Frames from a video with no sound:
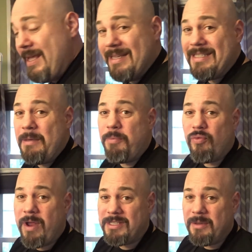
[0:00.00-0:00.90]
Simple
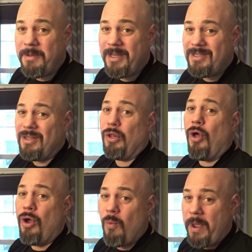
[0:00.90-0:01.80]
recipe,
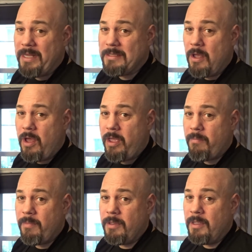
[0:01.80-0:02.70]
long wait
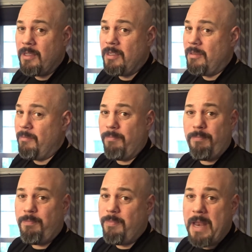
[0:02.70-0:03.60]
time,
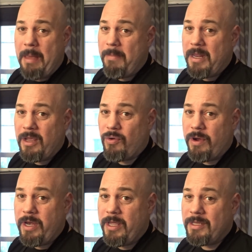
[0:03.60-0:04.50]
not many
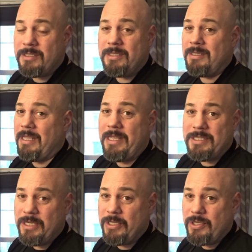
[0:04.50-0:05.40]
ingredients,
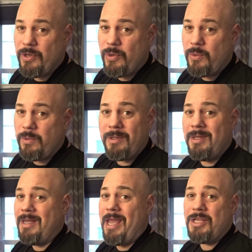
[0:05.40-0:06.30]
easy to do,
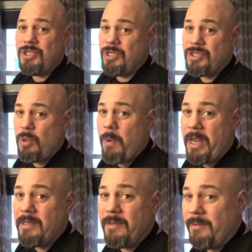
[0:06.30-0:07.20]
it's just the wait.